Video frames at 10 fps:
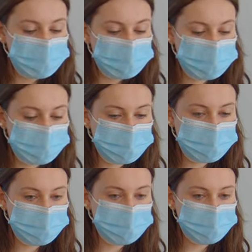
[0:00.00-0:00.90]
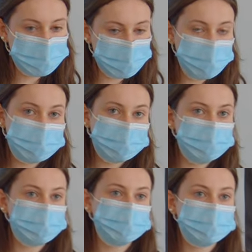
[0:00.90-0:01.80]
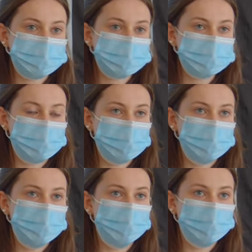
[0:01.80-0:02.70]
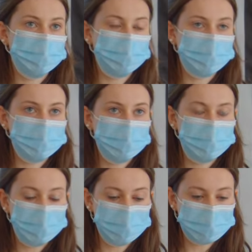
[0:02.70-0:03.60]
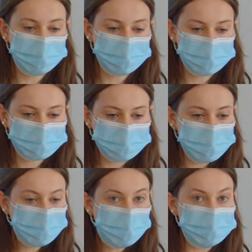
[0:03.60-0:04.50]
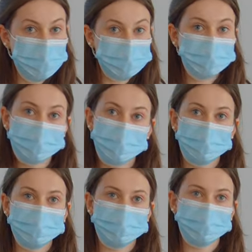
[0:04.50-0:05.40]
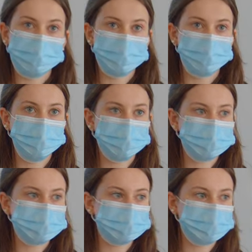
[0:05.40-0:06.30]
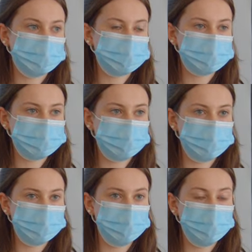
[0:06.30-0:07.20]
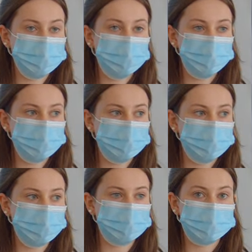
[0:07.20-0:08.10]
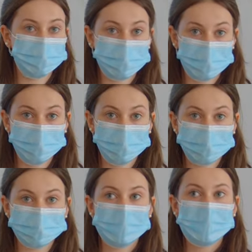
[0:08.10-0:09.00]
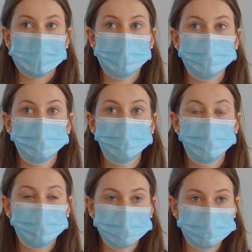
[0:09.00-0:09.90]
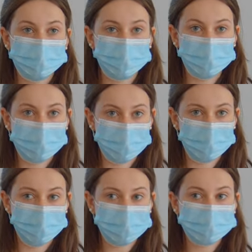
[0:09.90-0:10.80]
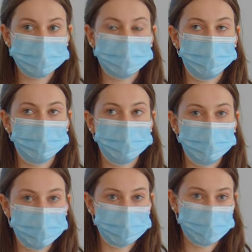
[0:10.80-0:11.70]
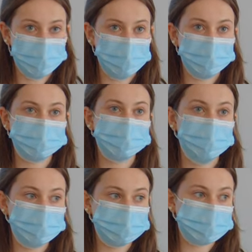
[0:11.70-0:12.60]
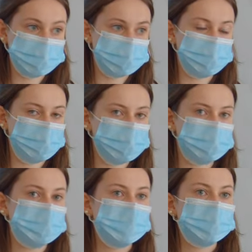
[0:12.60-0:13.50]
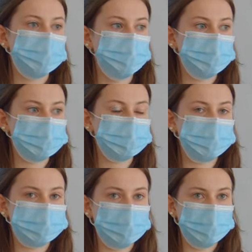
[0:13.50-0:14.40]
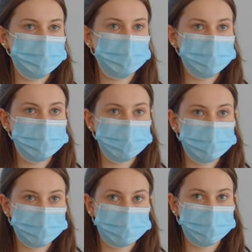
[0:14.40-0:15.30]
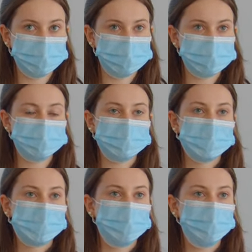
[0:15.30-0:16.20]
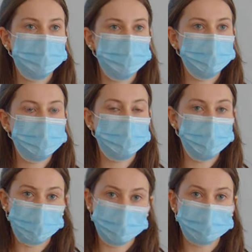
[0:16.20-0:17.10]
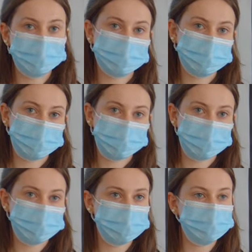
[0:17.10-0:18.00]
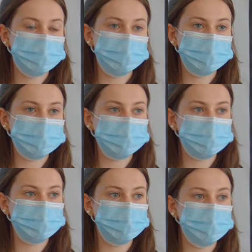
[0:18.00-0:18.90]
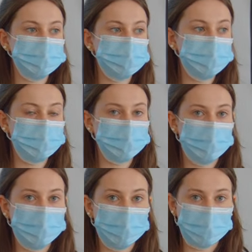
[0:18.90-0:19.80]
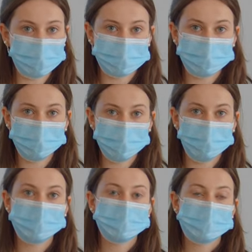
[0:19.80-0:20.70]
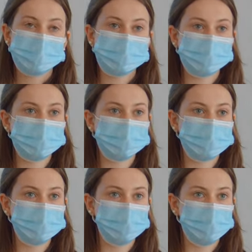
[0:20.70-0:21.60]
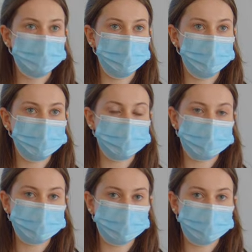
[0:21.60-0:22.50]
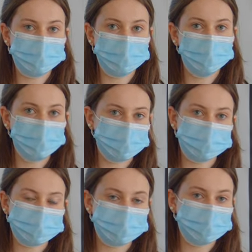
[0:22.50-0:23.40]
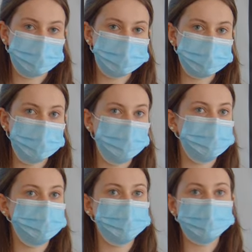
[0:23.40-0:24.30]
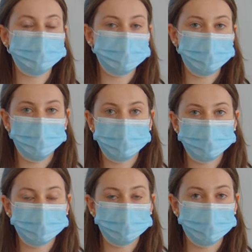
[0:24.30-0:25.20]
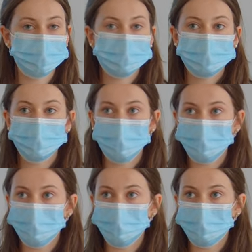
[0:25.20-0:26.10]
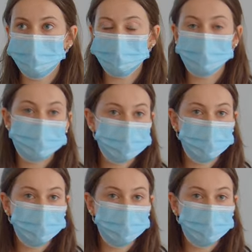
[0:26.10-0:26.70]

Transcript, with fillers: the mineral licks are sites that um, are naturally occurring in the rainforest that contain water, mud, and minerals. And lots of mammals, um, prey mammals, come to these sites in order to get extra nutrients um, and help with their digestion. So they're sites that are super active in uh, the ecology of the Amazon. They're really important to local human